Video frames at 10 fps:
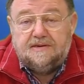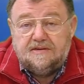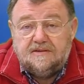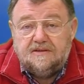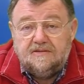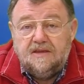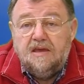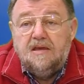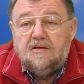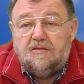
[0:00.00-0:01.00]
good
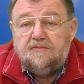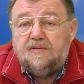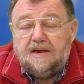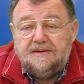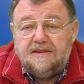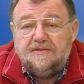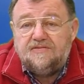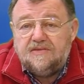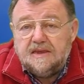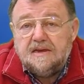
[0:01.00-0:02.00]
technique,
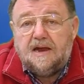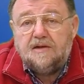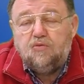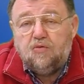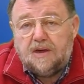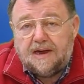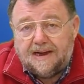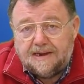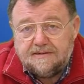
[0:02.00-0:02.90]
inexpensive technique,